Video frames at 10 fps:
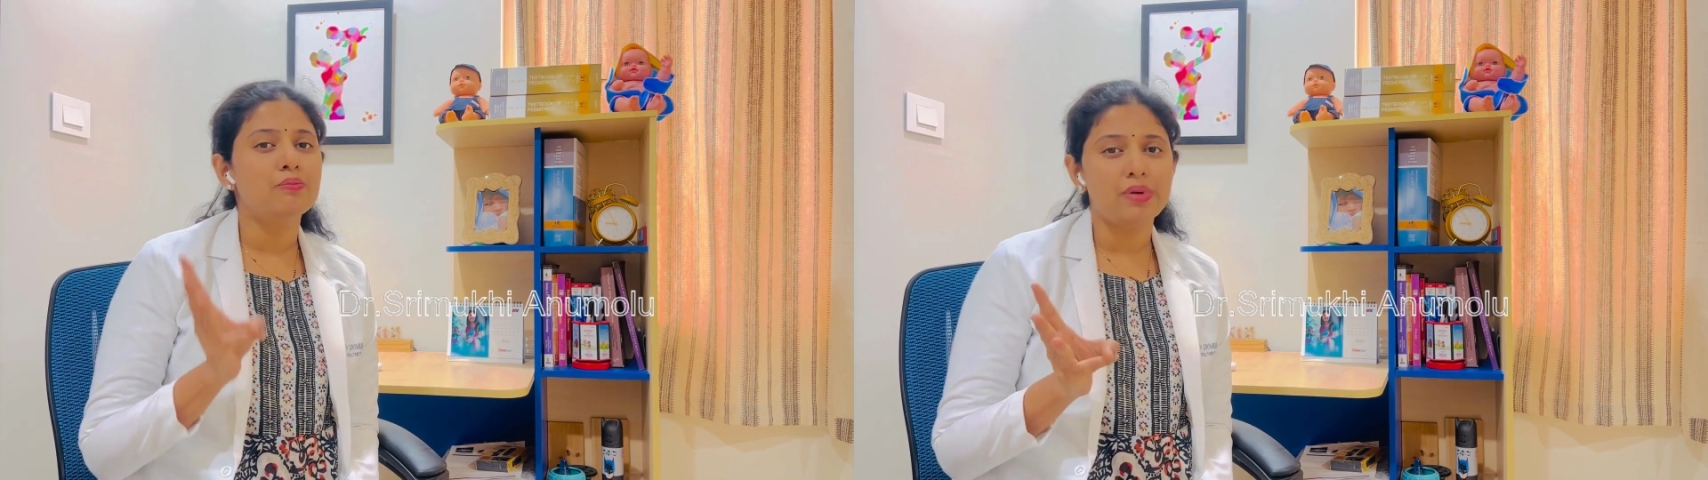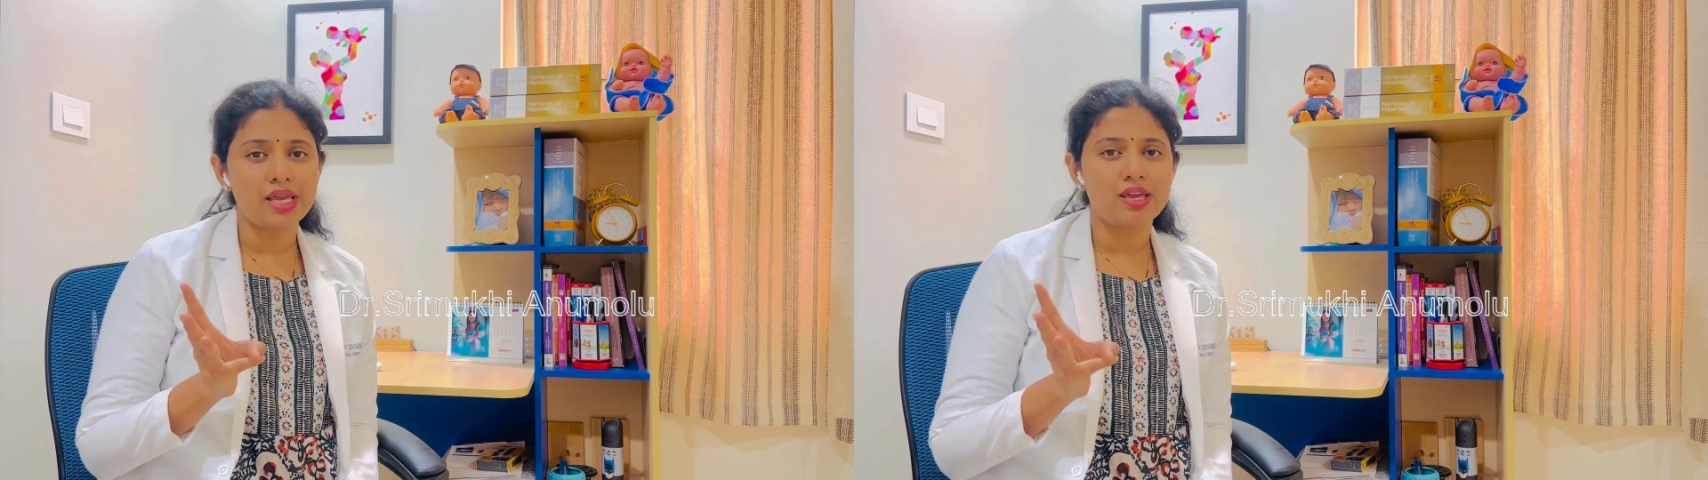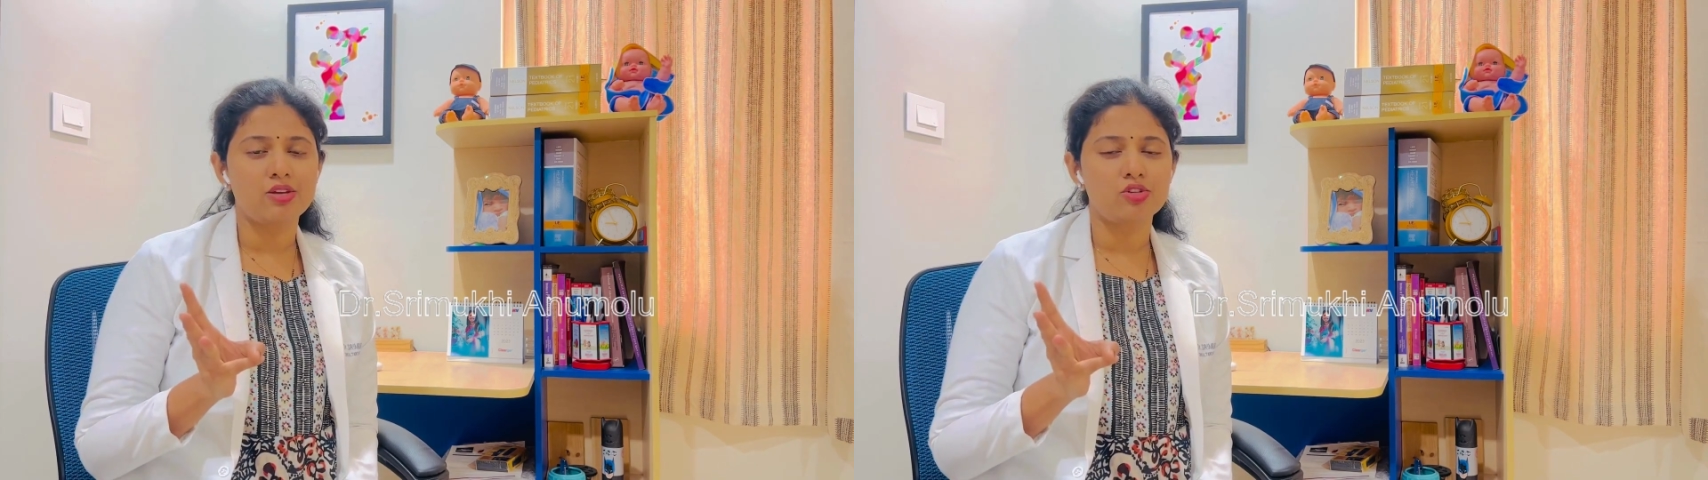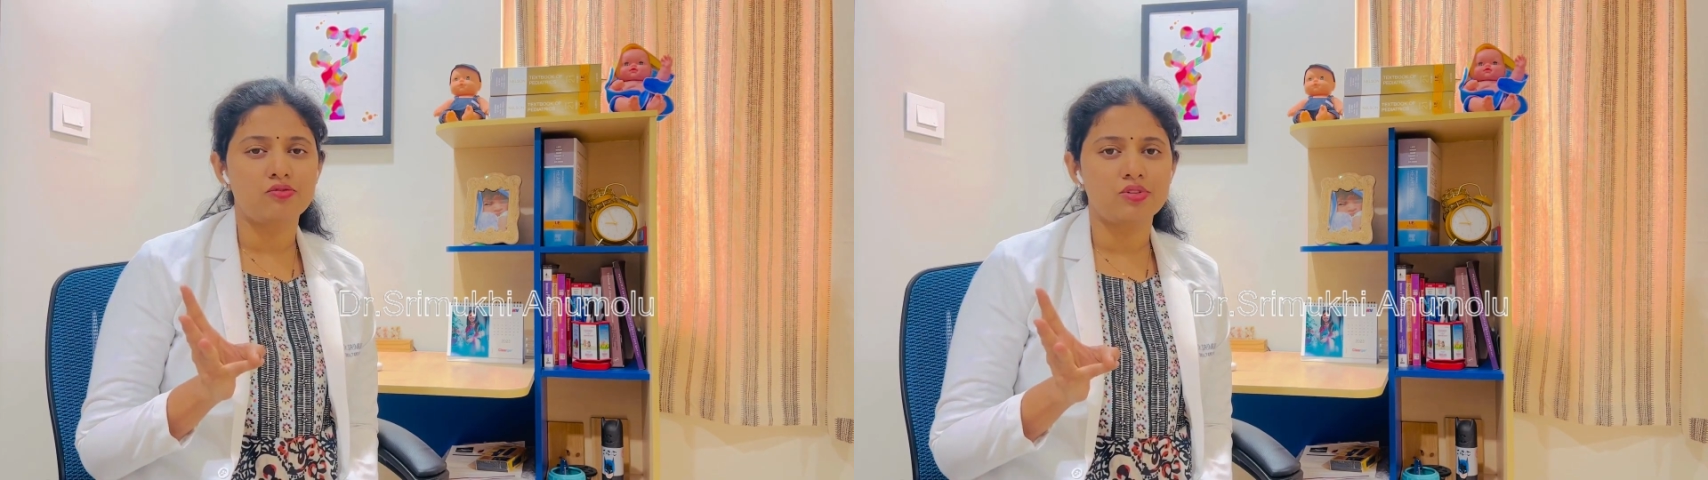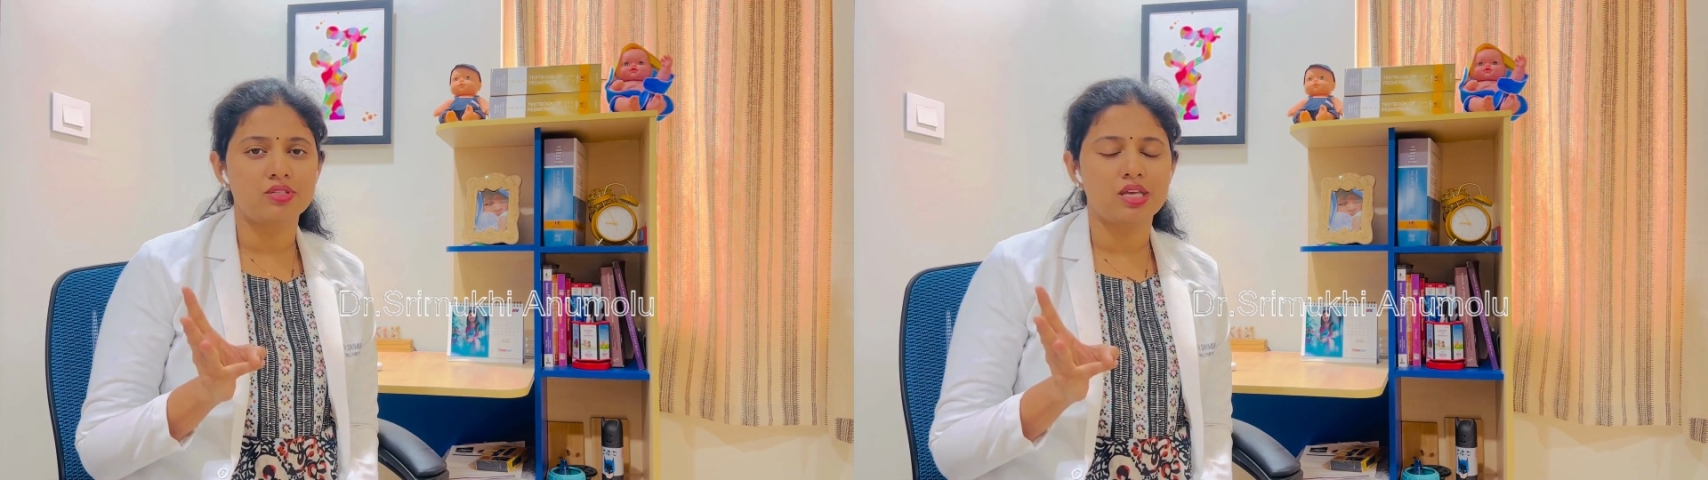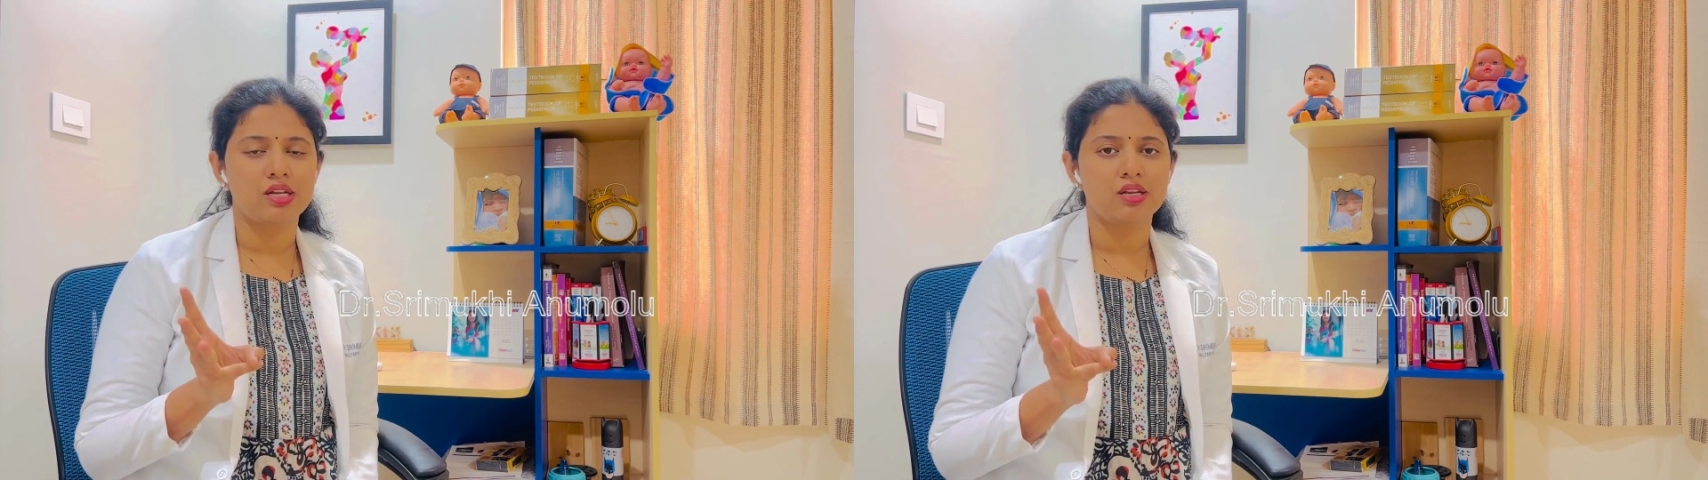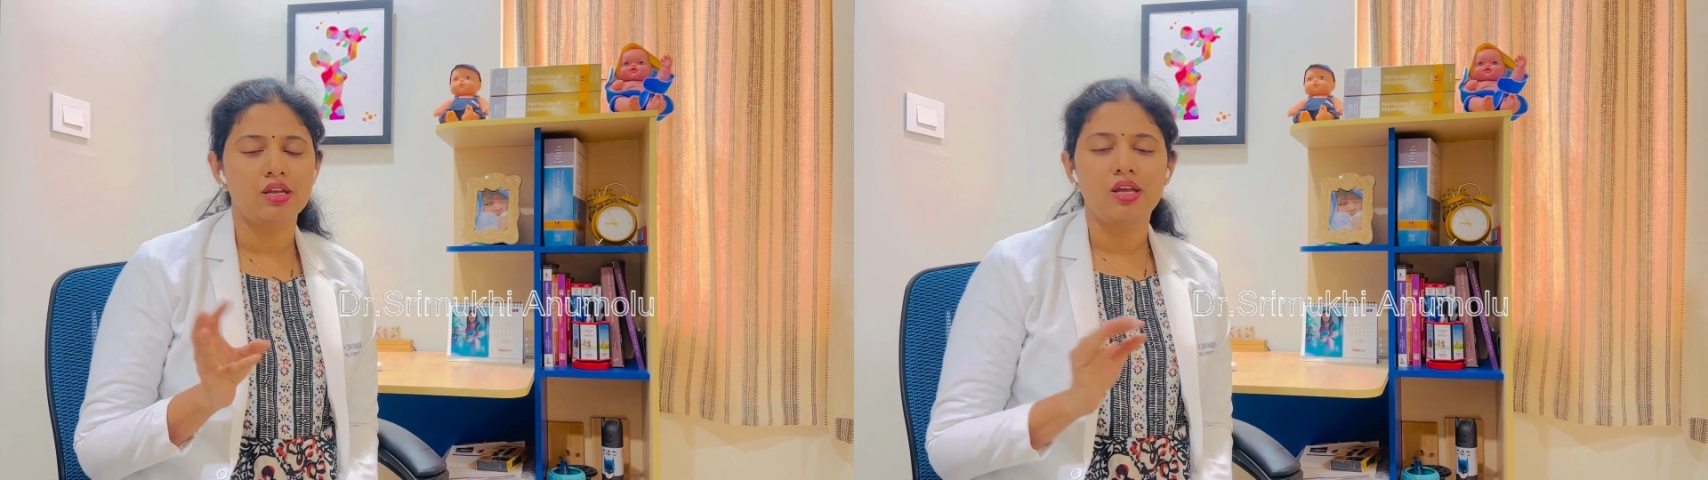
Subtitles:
breakage of the skin.